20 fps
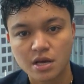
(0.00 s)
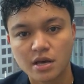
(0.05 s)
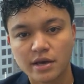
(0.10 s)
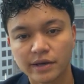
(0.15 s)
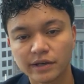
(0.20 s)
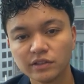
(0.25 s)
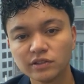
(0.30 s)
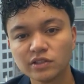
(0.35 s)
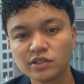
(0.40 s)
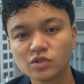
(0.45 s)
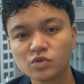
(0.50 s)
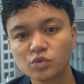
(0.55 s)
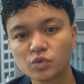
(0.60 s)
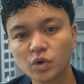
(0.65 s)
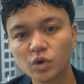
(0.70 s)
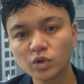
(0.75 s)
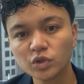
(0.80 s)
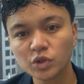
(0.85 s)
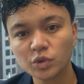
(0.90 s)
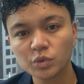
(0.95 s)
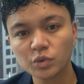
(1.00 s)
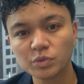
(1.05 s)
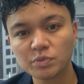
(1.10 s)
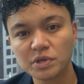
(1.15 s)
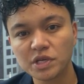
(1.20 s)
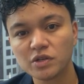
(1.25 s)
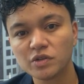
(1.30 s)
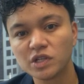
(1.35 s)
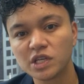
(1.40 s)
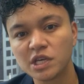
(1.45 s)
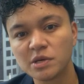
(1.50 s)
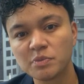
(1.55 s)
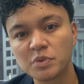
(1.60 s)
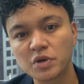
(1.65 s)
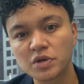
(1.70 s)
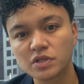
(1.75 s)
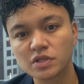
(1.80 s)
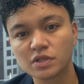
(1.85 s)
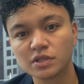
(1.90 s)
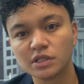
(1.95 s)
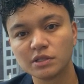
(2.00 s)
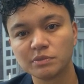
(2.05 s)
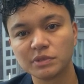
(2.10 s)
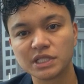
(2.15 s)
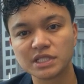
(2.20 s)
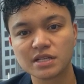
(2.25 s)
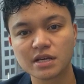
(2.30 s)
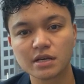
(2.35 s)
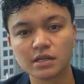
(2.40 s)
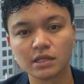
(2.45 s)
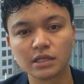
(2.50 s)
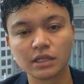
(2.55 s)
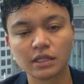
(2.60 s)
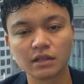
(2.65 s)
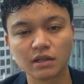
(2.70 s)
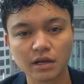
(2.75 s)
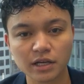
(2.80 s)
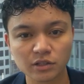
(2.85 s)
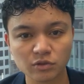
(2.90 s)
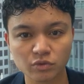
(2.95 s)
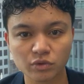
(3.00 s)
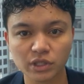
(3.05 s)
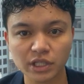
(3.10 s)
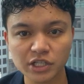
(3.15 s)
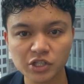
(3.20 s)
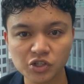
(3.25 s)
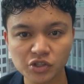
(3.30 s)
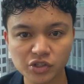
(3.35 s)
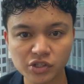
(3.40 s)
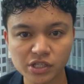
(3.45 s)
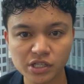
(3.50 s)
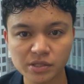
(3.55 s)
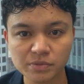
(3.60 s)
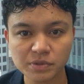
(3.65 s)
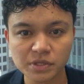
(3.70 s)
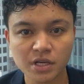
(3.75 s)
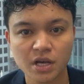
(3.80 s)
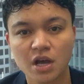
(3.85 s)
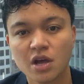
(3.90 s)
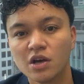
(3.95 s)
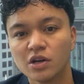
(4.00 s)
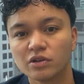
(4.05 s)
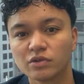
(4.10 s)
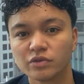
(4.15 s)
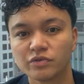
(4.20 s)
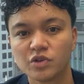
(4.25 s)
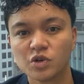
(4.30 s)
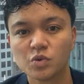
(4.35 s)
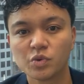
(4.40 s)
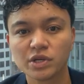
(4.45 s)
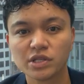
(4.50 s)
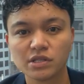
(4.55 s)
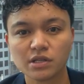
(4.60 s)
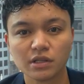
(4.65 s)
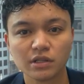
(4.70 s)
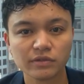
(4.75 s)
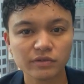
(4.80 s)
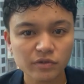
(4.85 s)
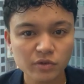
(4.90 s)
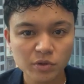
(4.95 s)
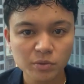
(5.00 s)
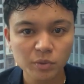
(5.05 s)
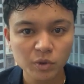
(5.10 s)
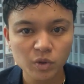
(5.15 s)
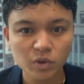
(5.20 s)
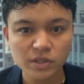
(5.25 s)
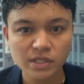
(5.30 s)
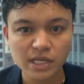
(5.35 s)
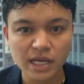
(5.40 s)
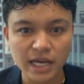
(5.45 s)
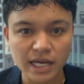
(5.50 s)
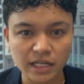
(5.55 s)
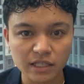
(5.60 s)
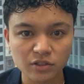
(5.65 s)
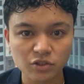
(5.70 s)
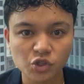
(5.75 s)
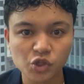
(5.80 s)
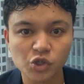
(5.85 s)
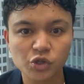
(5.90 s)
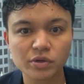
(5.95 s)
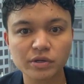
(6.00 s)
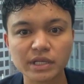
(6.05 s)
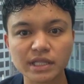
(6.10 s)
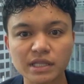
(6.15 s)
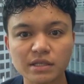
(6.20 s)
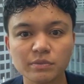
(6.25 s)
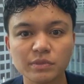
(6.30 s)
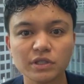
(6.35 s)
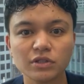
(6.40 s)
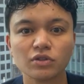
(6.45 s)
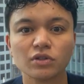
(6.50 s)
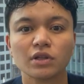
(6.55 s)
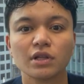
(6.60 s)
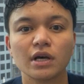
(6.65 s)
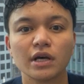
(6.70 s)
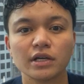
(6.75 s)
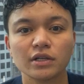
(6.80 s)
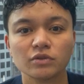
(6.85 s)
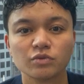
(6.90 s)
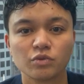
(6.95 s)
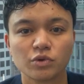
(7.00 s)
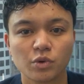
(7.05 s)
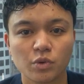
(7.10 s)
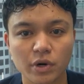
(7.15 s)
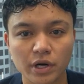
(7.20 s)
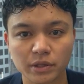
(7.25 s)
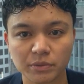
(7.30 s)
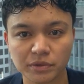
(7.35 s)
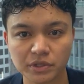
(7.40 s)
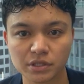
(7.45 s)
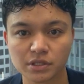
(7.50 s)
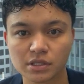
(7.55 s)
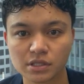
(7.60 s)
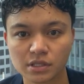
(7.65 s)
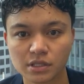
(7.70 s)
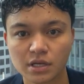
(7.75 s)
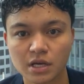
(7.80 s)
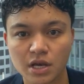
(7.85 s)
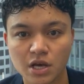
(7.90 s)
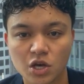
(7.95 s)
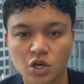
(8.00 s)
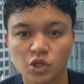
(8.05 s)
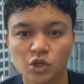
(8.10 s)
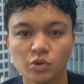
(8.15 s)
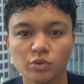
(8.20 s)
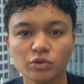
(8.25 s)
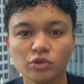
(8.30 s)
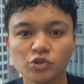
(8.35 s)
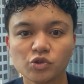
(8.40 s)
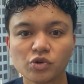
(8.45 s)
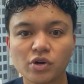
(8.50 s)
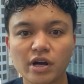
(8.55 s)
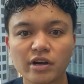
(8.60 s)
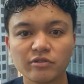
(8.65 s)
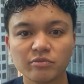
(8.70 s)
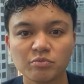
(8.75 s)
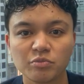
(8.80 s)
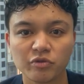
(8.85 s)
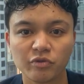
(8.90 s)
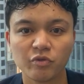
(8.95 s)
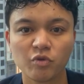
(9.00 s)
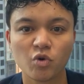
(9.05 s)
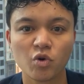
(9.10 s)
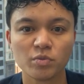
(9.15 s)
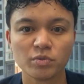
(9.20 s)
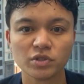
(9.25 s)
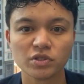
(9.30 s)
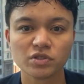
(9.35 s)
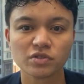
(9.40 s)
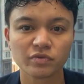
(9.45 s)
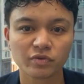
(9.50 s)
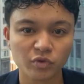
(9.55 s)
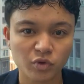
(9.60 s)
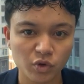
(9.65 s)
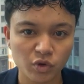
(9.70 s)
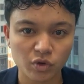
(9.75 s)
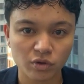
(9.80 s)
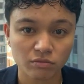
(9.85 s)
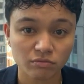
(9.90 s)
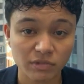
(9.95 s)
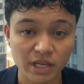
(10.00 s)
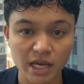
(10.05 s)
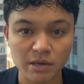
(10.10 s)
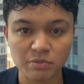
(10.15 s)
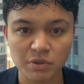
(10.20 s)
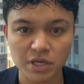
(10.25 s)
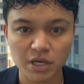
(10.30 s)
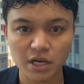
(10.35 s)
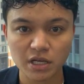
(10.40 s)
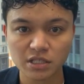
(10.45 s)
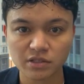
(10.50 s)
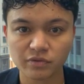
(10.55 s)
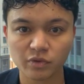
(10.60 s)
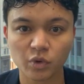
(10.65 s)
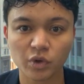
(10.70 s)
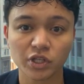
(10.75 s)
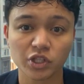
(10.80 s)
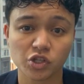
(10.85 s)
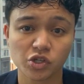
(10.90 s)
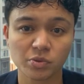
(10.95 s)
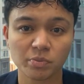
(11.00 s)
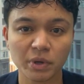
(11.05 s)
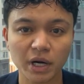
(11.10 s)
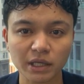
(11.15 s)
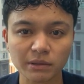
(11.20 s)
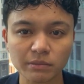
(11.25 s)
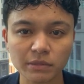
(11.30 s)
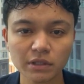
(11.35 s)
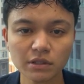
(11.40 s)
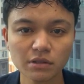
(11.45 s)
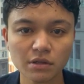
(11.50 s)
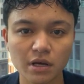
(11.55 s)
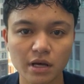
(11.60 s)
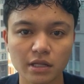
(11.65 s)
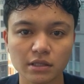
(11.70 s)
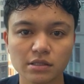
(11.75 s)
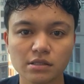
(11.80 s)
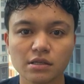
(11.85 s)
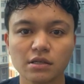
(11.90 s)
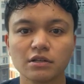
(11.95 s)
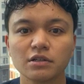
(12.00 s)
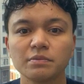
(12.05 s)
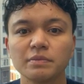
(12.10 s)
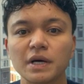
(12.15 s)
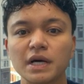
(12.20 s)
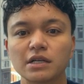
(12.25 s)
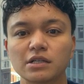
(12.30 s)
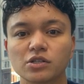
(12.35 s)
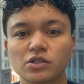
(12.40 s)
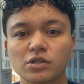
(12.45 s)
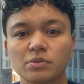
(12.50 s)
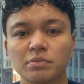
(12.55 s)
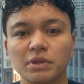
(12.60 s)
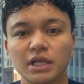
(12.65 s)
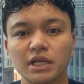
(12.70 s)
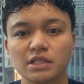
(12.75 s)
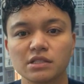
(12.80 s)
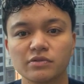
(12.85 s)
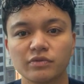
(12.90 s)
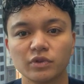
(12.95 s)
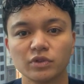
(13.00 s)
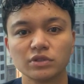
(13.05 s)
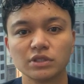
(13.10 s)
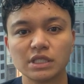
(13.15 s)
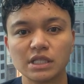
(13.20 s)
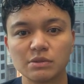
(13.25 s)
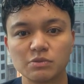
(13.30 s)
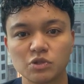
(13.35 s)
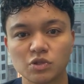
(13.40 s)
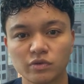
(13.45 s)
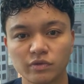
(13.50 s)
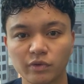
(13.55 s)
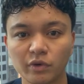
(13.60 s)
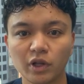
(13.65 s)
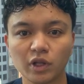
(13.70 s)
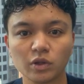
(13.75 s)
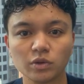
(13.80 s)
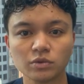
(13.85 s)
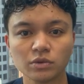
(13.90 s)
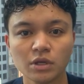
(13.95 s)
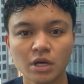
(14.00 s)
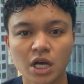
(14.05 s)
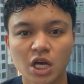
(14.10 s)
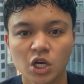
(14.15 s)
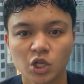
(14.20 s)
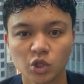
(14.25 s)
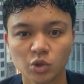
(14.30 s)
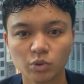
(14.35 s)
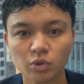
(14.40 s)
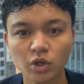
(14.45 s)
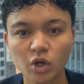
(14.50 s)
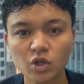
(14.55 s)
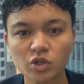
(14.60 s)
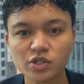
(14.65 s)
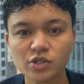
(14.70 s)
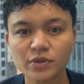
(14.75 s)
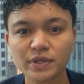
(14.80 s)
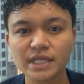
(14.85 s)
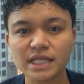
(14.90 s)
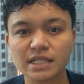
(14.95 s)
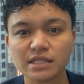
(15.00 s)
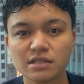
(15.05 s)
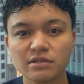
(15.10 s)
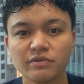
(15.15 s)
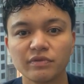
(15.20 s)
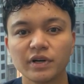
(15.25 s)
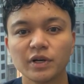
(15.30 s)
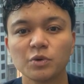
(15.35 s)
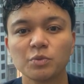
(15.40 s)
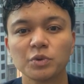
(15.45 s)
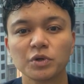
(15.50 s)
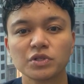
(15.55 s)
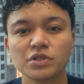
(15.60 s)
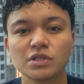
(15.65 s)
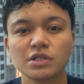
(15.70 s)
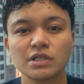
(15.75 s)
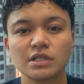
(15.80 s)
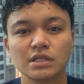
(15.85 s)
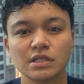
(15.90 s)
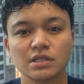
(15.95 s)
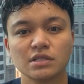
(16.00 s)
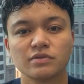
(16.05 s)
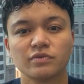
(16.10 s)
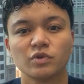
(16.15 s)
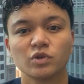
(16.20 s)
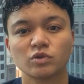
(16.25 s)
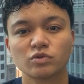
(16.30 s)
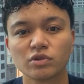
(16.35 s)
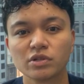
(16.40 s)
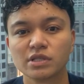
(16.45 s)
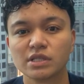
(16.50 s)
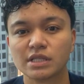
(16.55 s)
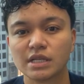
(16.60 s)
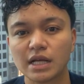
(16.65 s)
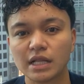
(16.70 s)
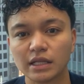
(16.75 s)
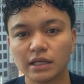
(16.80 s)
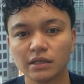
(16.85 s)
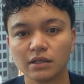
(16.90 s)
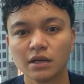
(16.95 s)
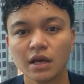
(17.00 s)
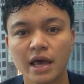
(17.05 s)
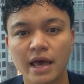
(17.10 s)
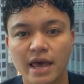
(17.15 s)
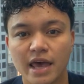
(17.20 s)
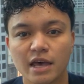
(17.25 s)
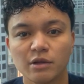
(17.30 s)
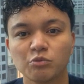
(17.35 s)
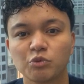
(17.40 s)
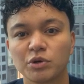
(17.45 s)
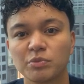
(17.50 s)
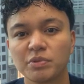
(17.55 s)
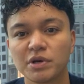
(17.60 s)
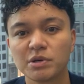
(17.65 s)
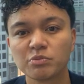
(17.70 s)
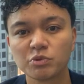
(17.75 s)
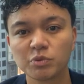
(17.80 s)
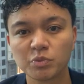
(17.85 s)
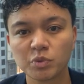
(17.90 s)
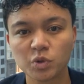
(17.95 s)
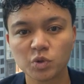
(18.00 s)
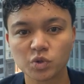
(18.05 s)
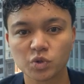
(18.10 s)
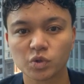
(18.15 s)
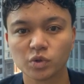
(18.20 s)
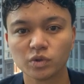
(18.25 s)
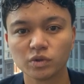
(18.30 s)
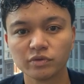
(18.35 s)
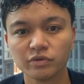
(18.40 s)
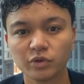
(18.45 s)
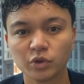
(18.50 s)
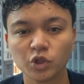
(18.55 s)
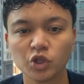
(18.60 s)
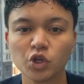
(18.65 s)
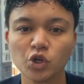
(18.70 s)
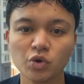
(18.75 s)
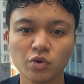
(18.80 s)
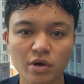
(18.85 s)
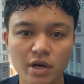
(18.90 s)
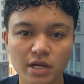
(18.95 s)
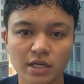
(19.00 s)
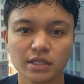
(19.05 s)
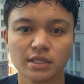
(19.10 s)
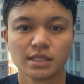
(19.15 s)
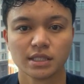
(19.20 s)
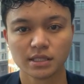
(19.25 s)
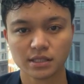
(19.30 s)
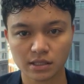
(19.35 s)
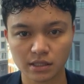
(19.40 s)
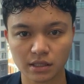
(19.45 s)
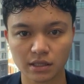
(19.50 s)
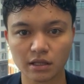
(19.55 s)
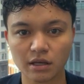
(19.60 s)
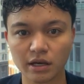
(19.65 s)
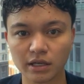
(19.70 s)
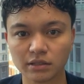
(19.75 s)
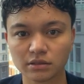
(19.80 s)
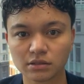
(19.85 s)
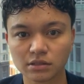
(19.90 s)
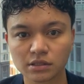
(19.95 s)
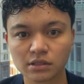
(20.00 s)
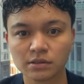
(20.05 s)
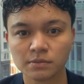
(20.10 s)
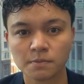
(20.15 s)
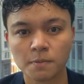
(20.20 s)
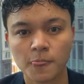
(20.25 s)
In this role, you will be a key person in maintaining client relationships, reviewing deliverables, and ensuring they meet the client requirements. You will drive performance through KPIs for each department and set up action plans for the teams to follow. You will also identify opportunities for cross-selling and prepare proposals for new and existing clients.